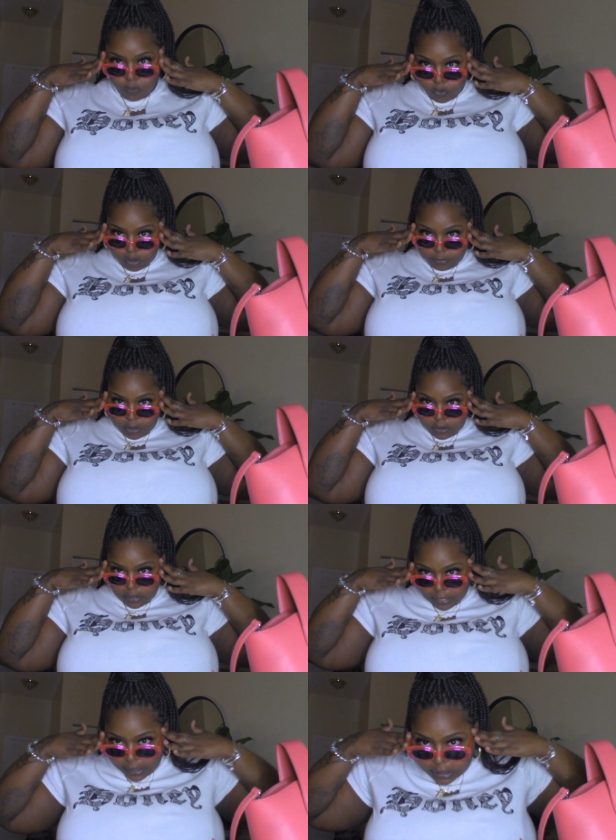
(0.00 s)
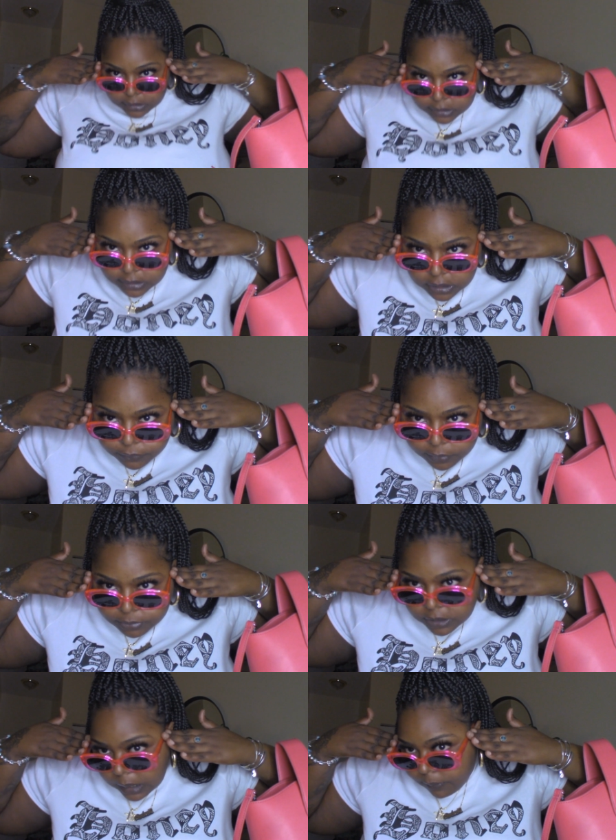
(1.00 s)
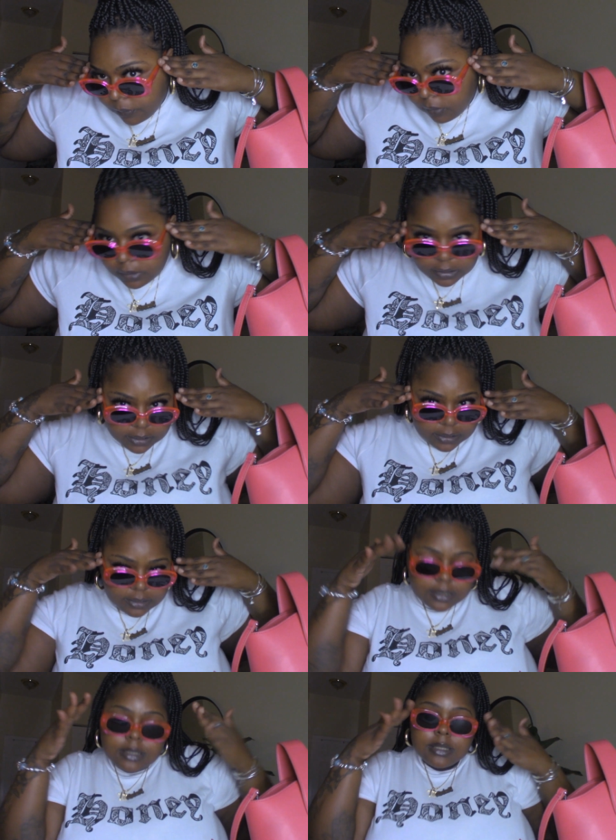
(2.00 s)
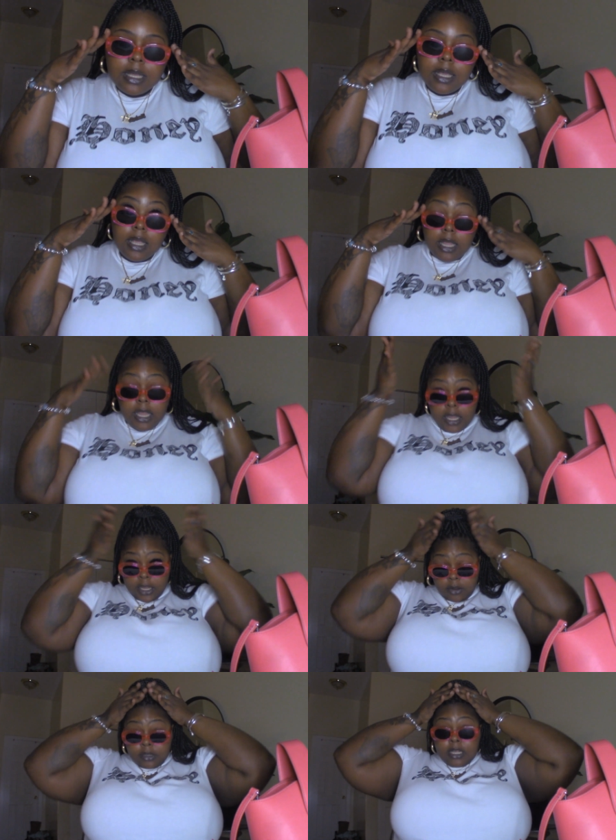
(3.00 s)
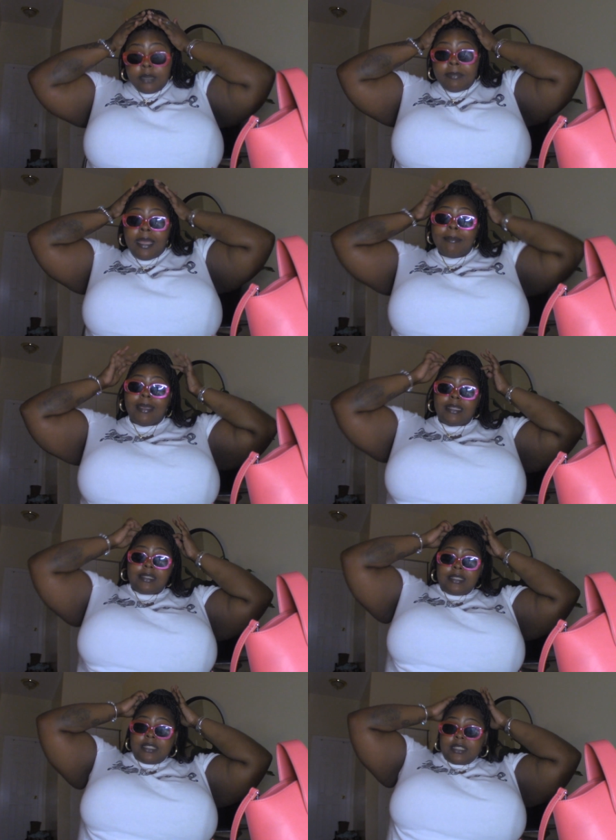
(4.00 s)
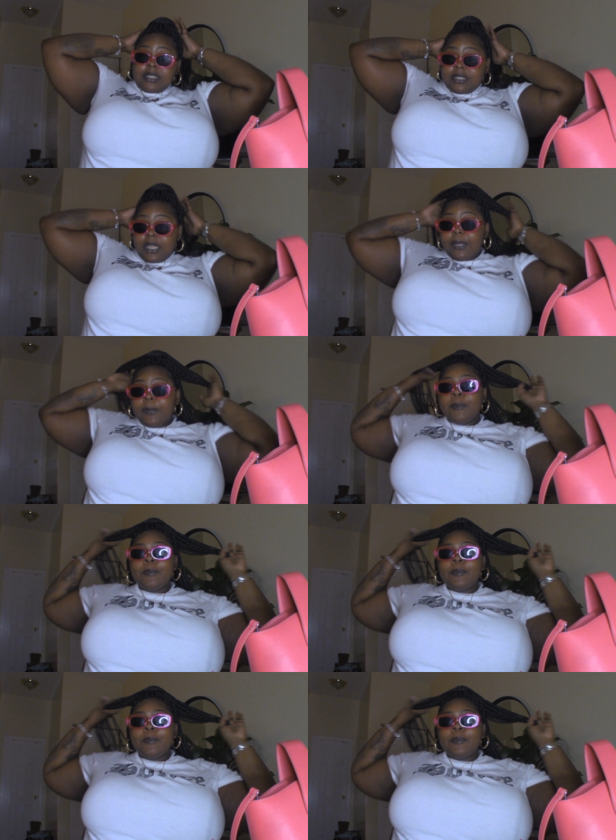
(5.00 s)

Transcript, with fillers: Walmart. Lashes is from Shop Foreign Links. Hair done by my sister.